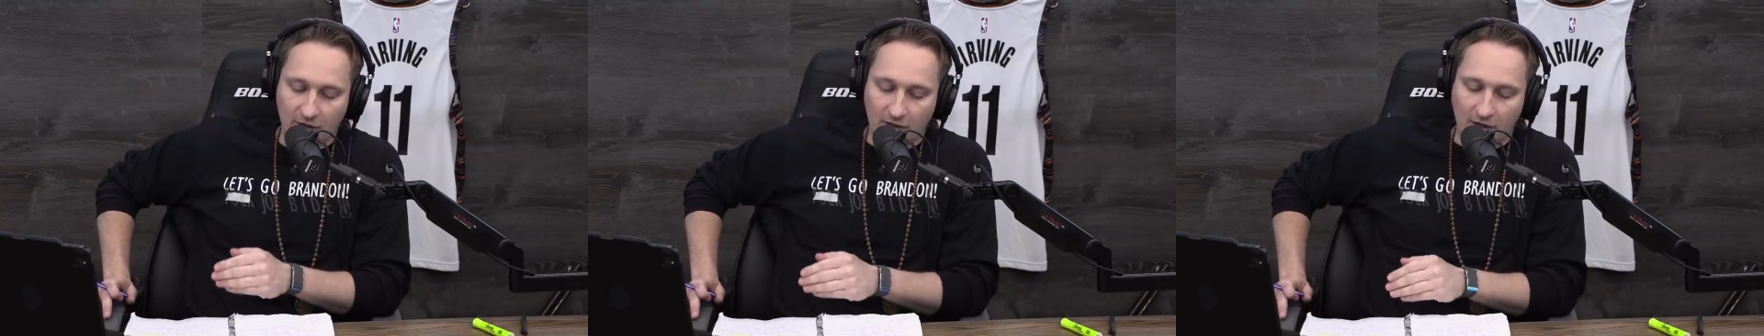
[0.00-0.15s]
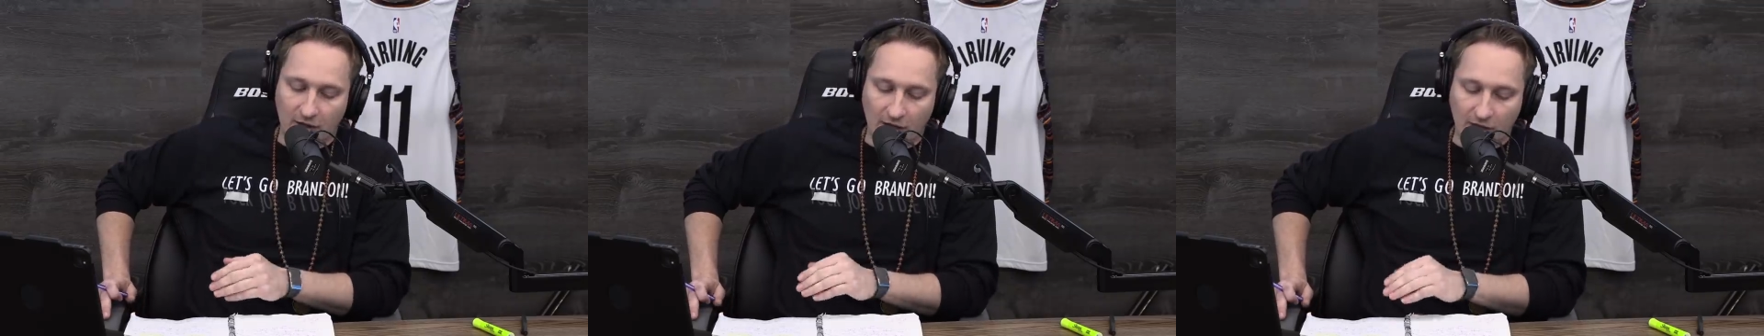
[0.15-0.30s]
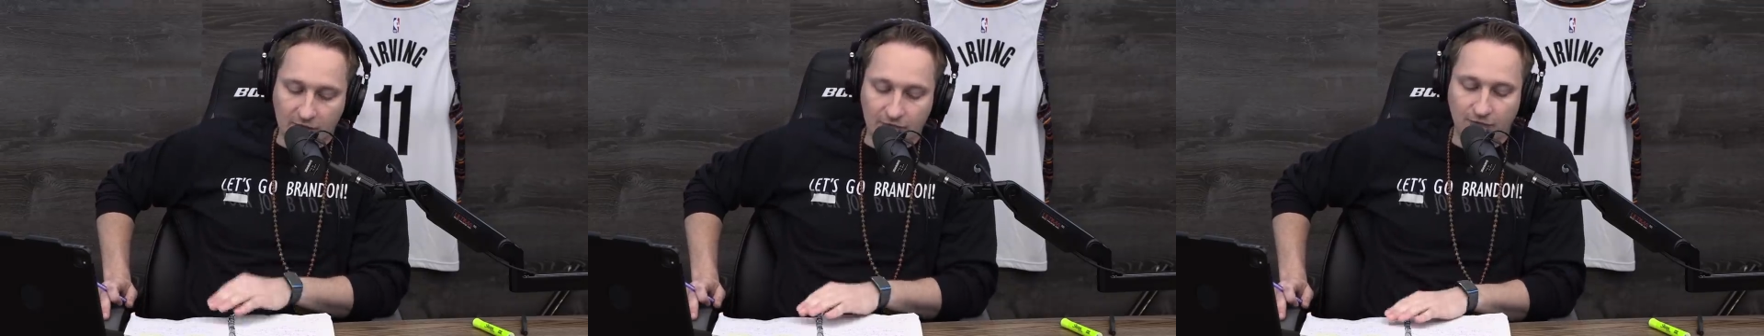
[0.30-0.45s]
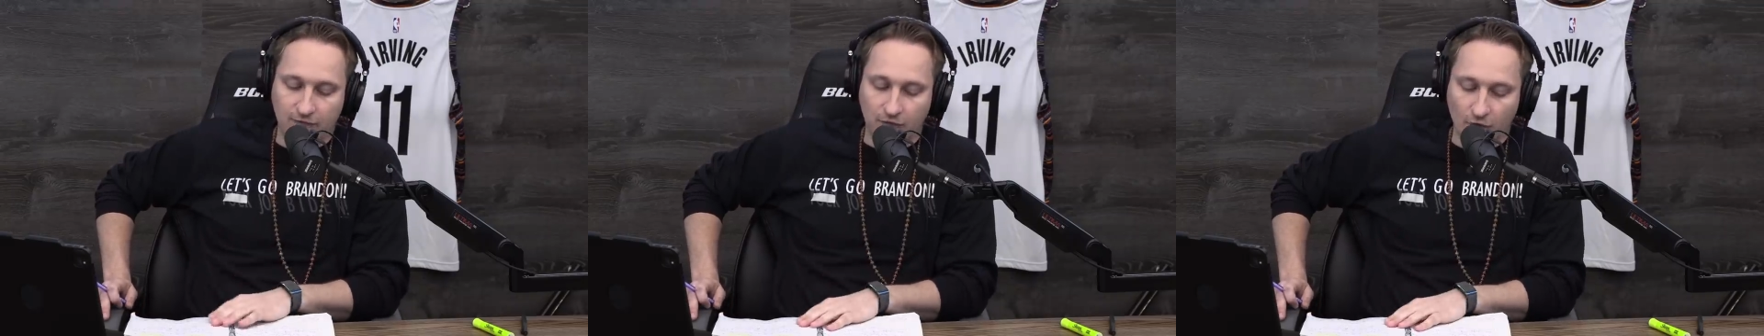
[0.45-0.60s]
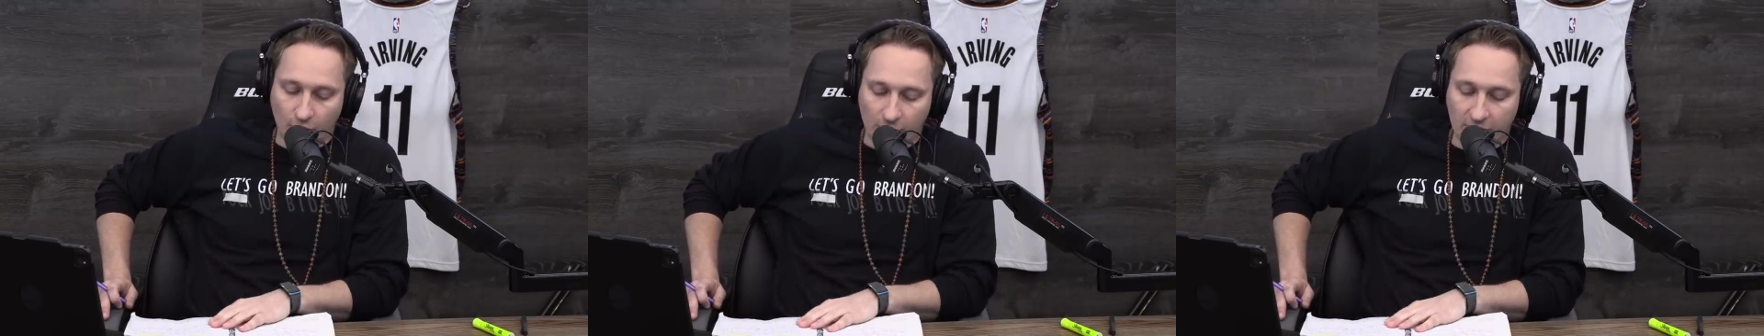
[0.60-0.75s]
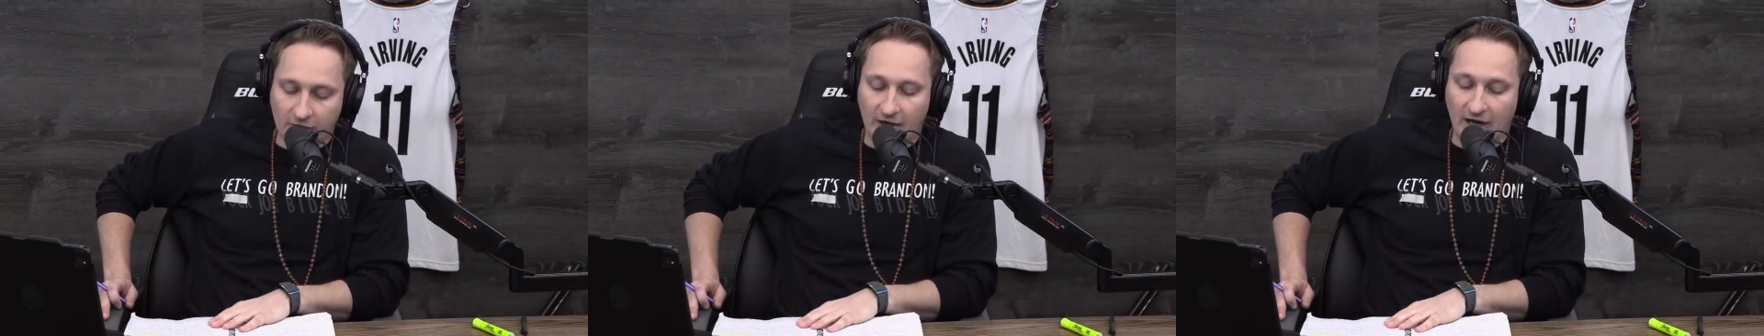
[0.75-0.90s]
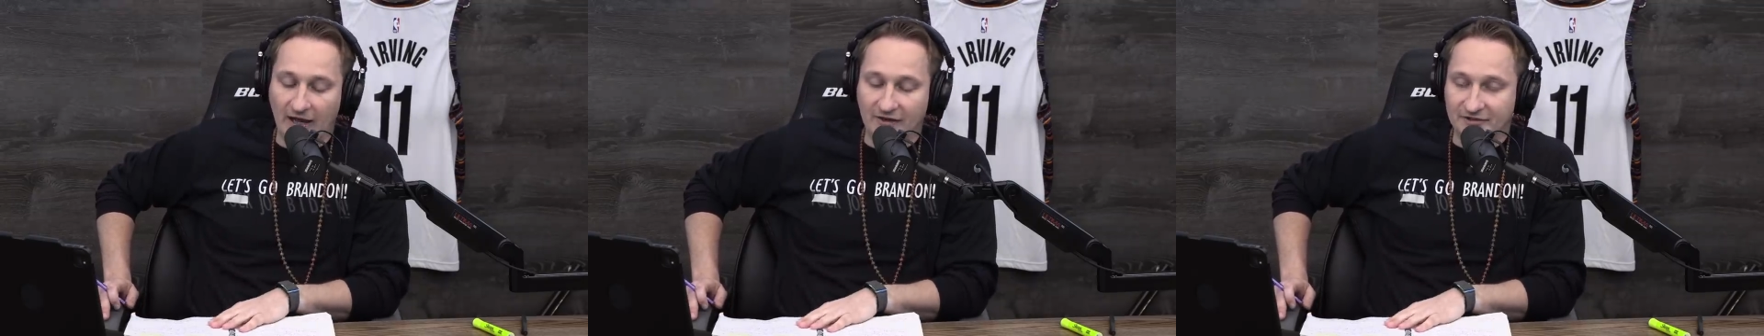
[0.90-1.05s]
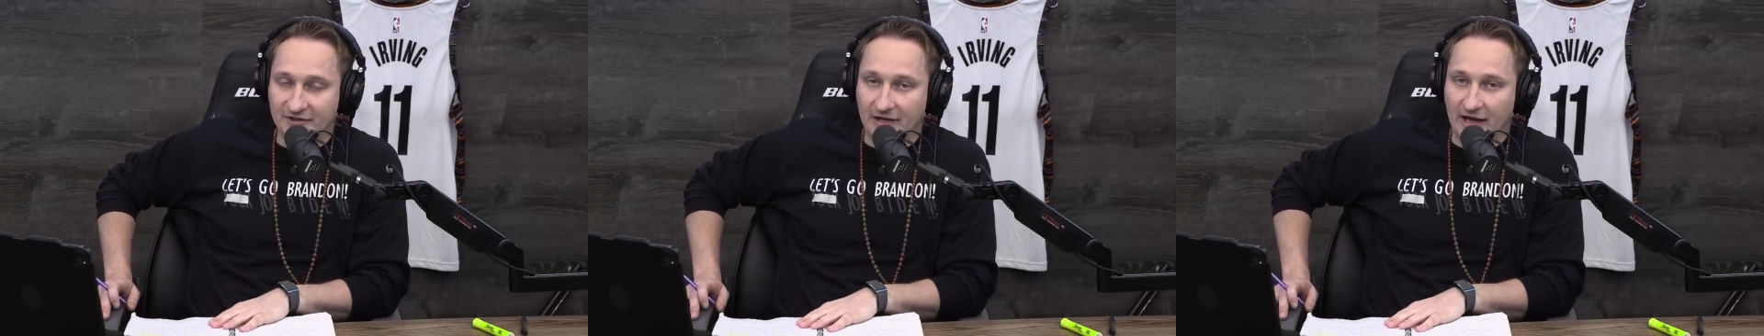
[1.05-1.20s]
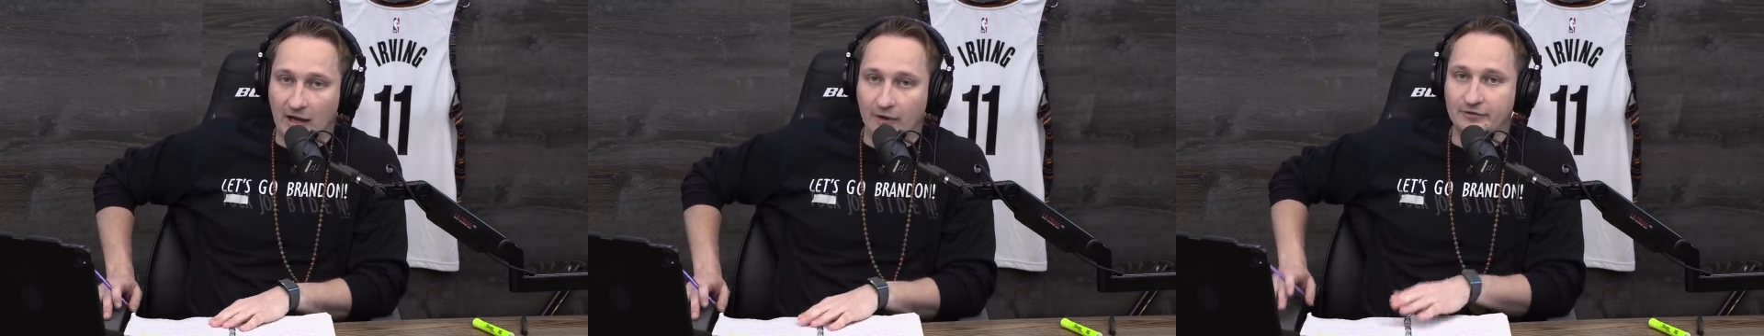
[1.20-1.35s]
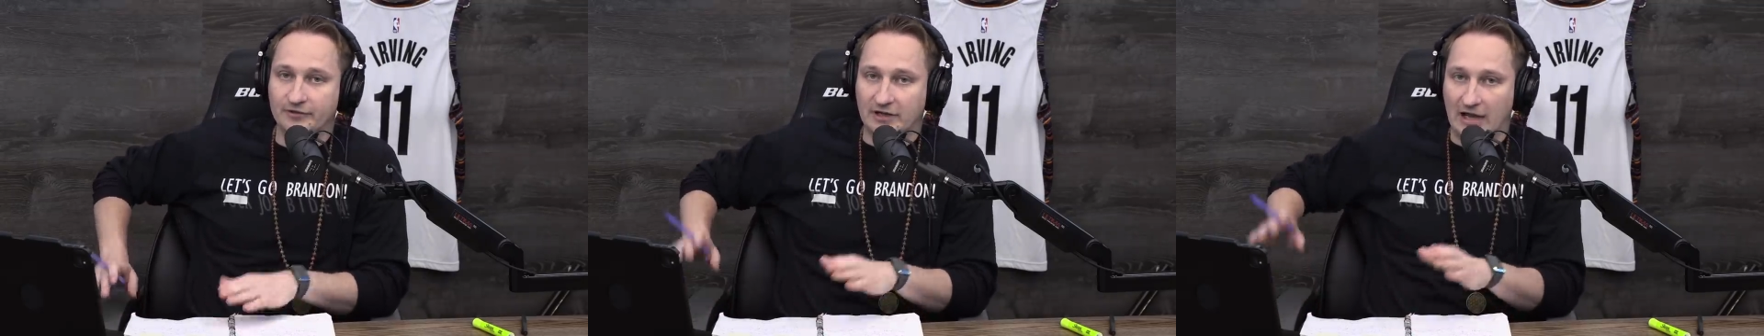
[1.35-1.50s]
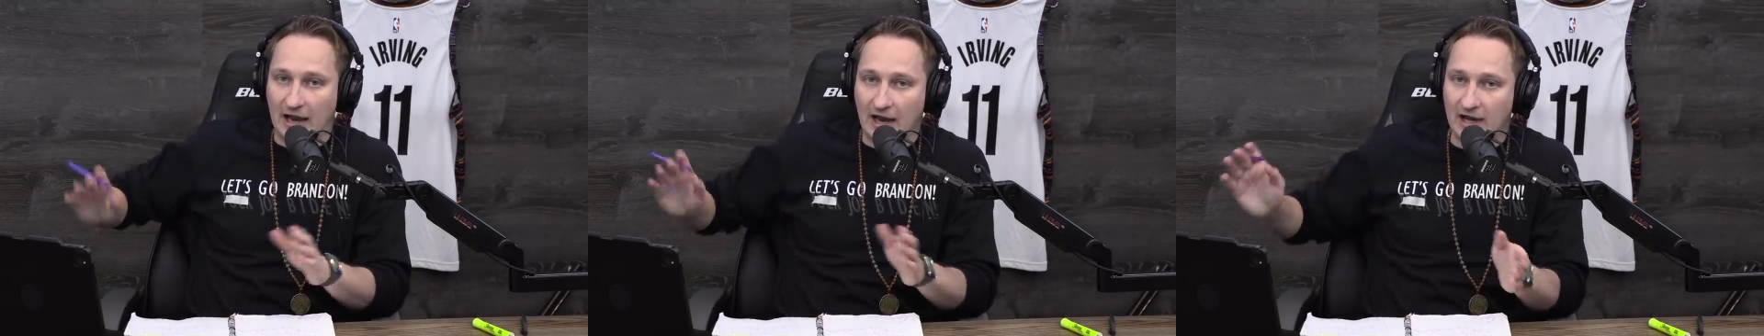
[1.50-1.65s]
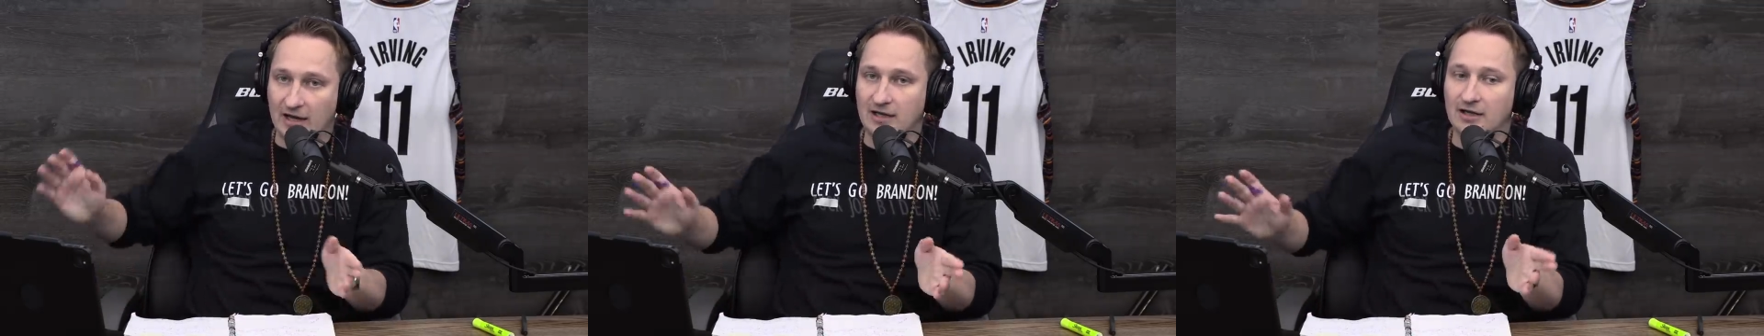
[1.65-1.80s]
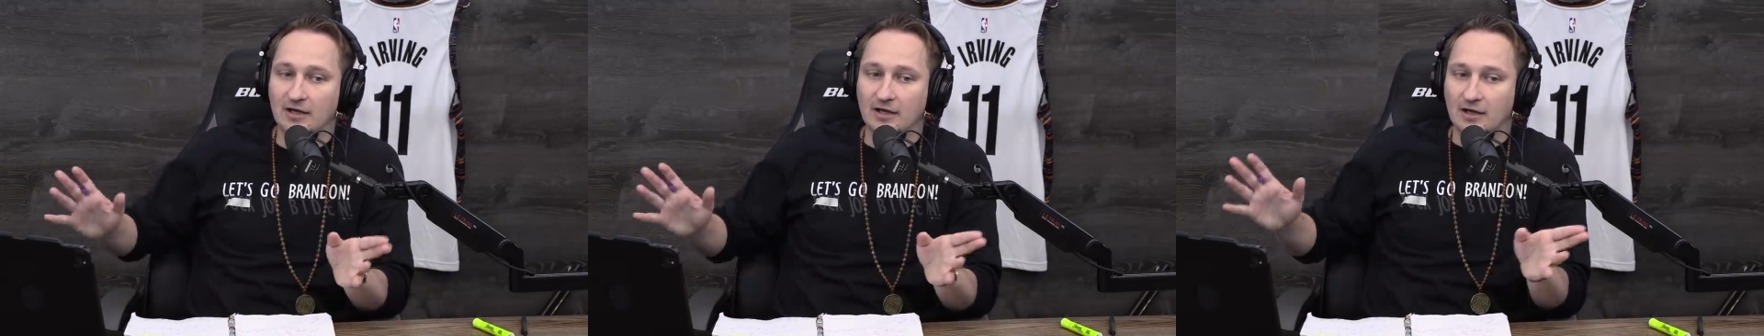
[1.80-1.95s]
Jeez. As Florida has announced,
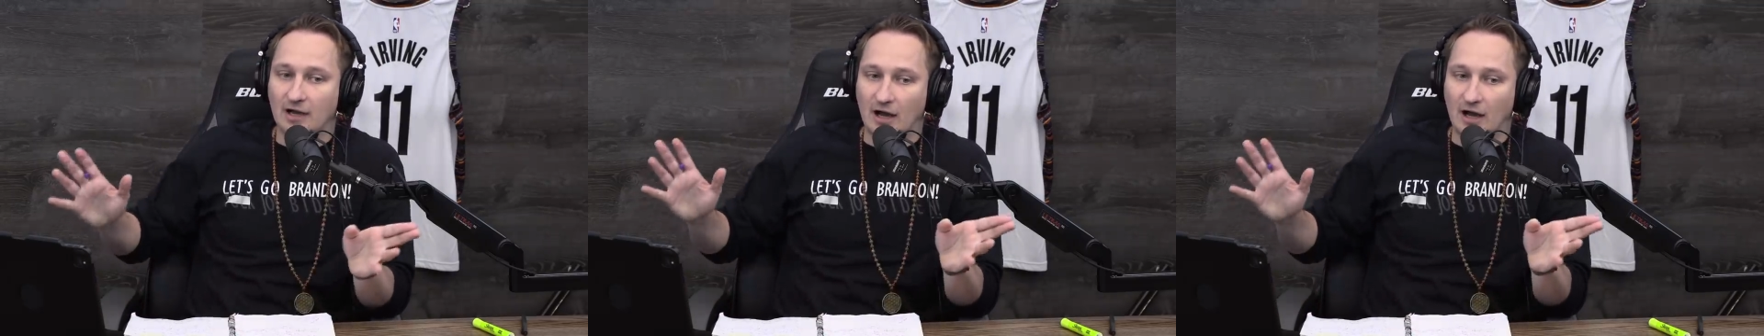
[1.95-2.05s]
hey,